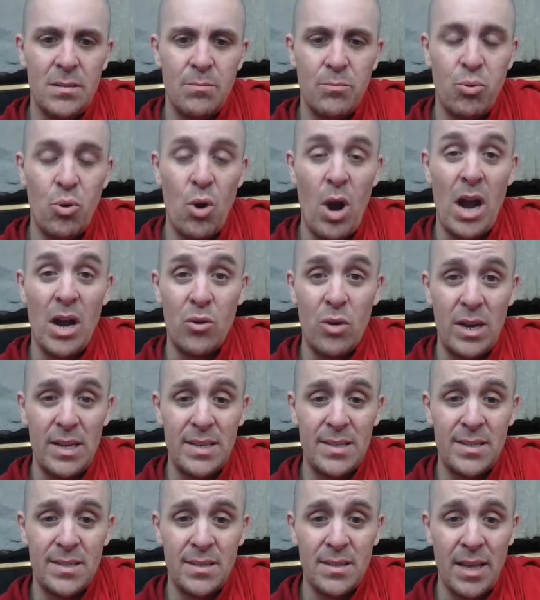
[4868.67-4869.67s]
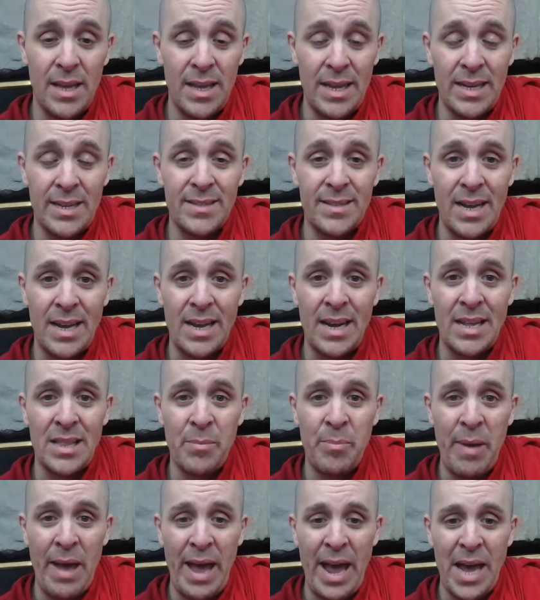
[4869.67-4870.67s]
progress and insight on the
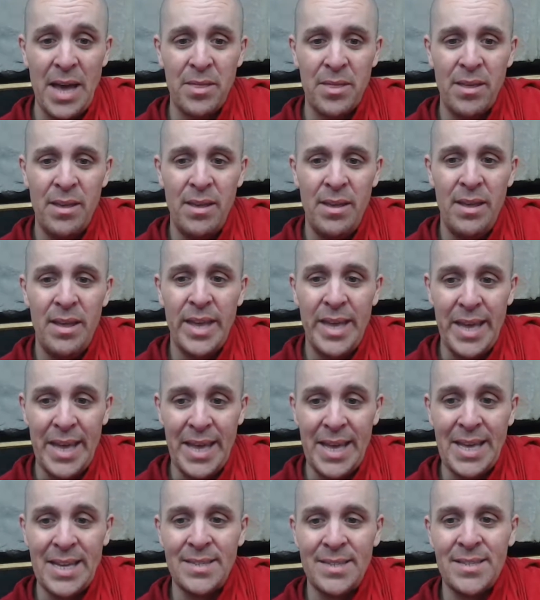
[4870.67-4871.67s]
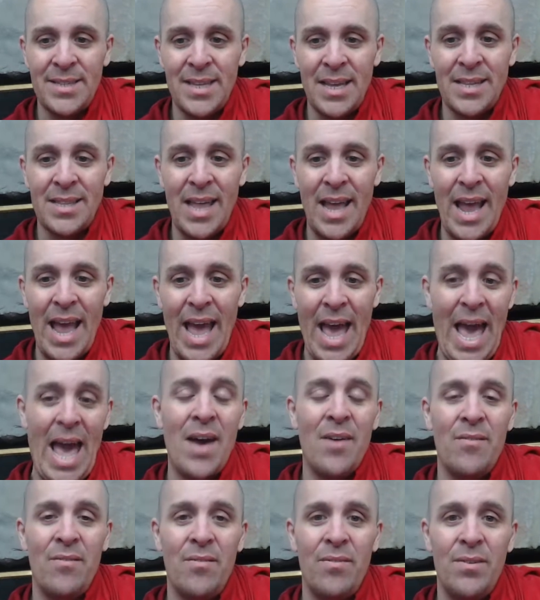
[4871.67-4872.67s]
path is that they
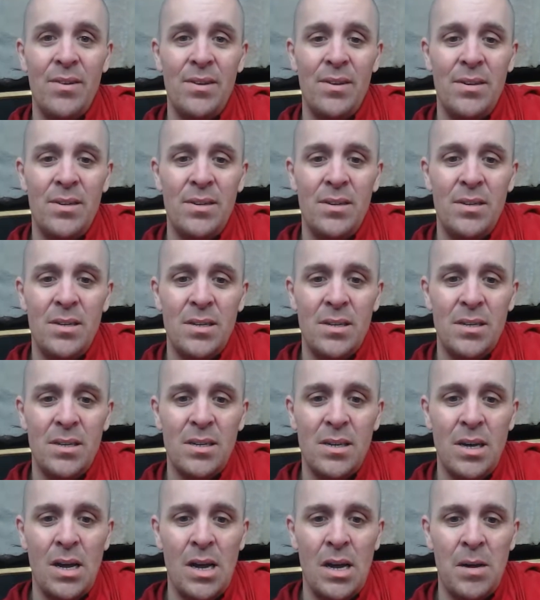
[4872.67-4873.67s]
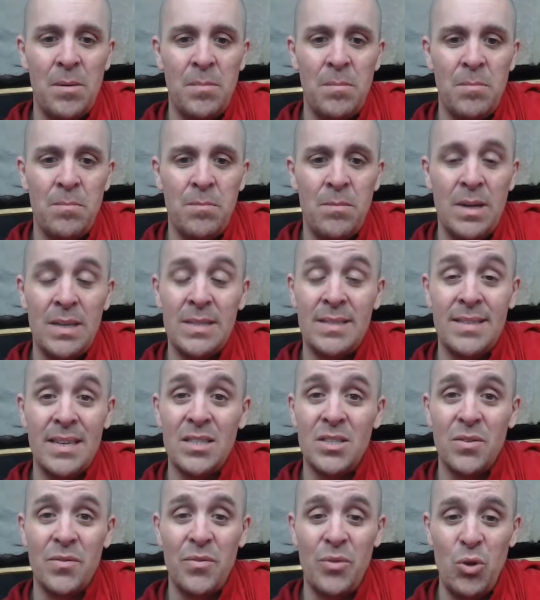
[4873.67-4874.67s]
have a
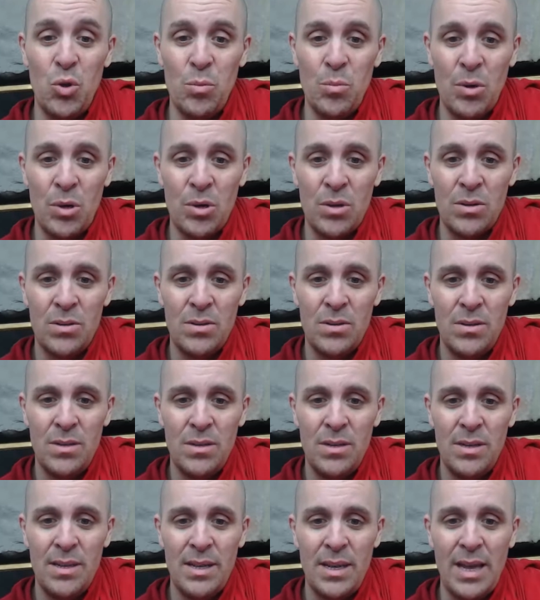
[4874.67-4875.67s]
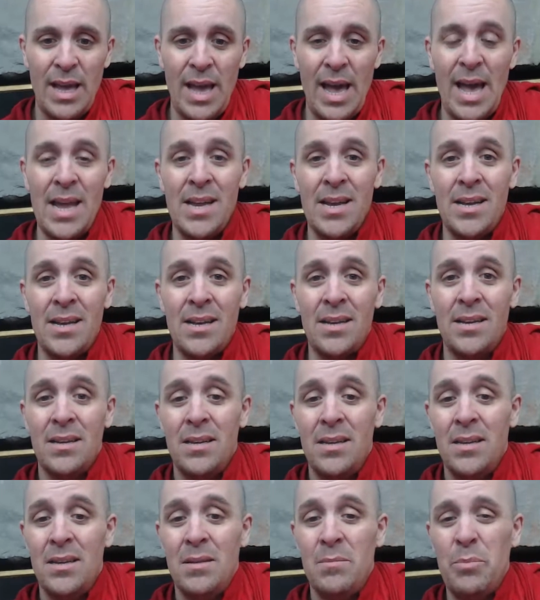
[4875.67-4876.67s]
sense of humor, and
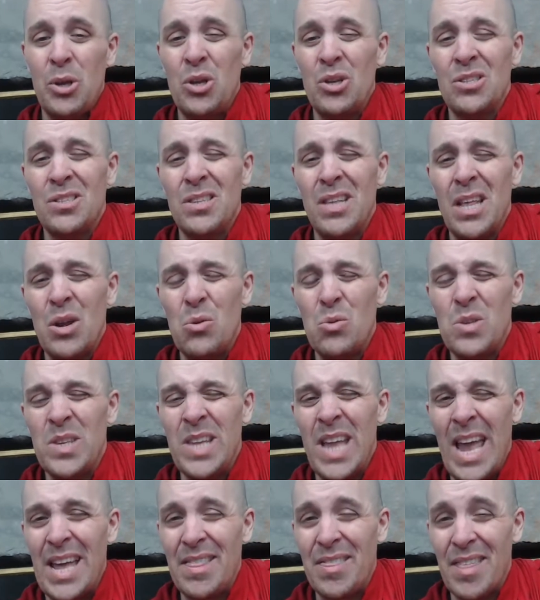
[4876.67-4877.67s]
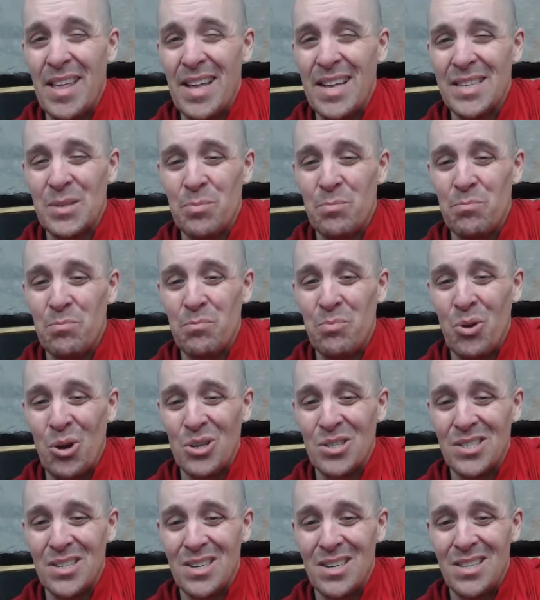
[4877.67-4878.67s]
because they don't take things
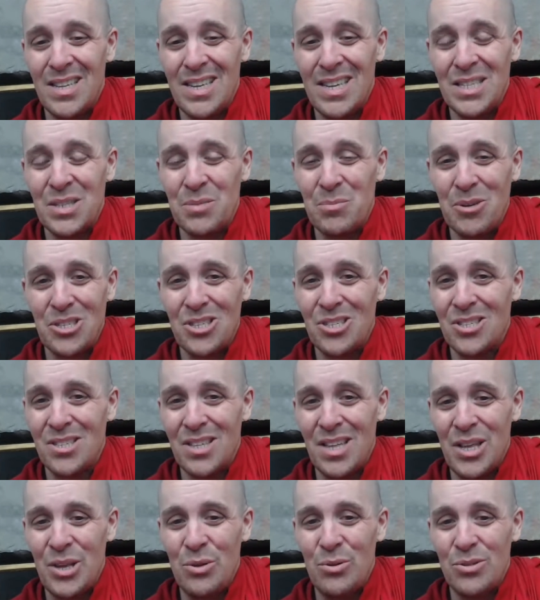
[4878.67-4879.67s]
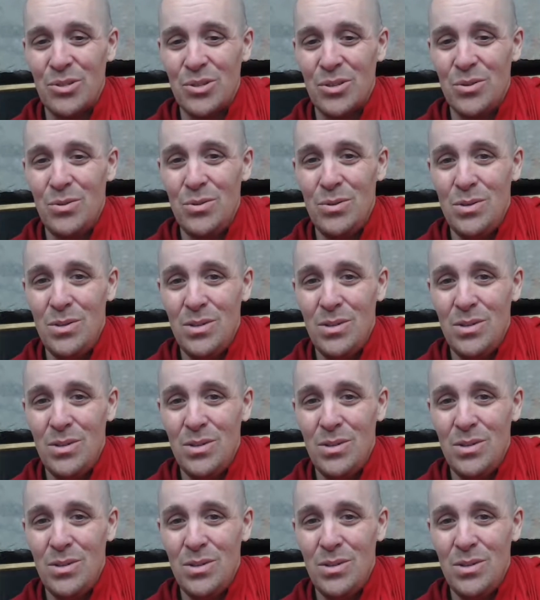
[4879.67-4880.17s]
personally as much as they used to,